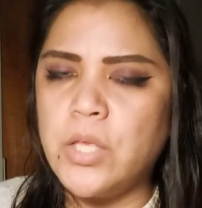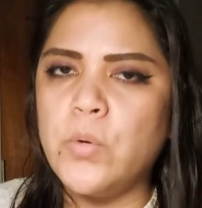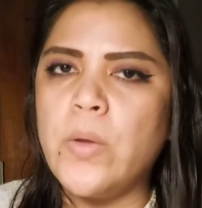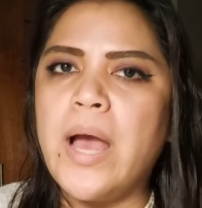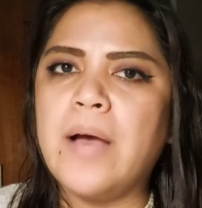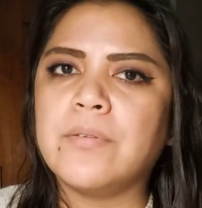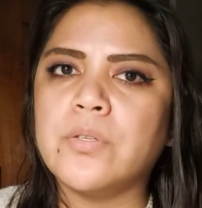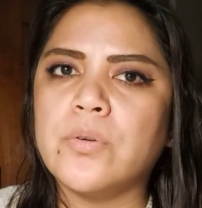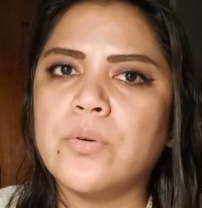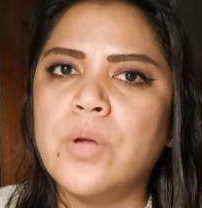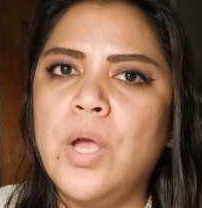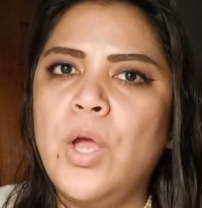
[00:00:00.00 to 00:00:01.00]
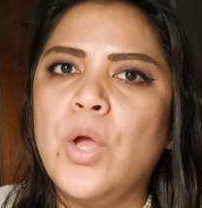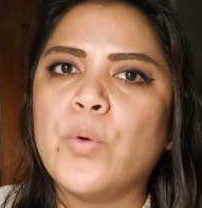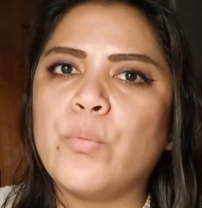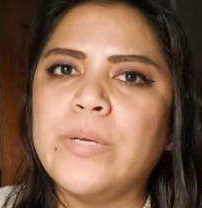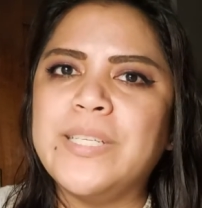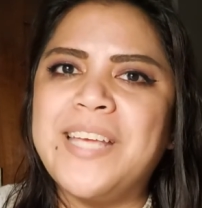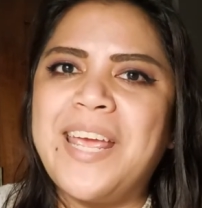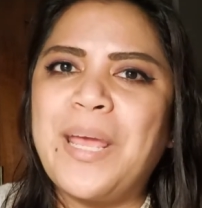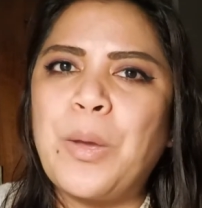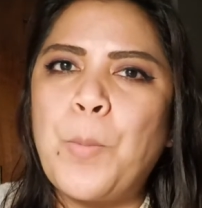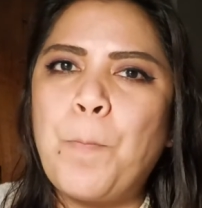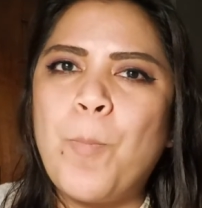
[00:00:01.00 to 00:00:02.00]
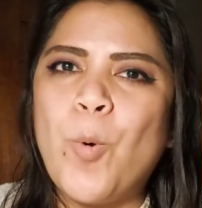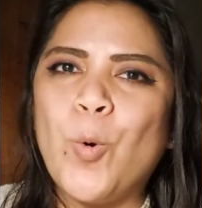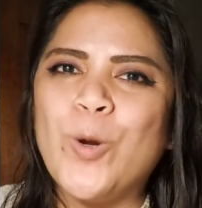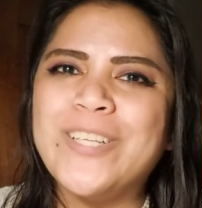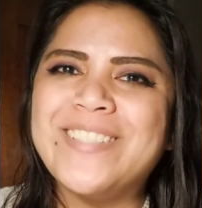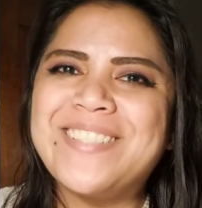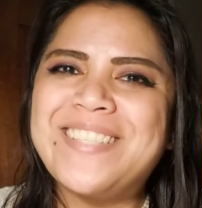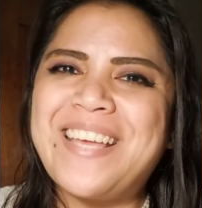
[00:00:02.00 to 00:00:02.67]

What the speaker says: you have to retake boards.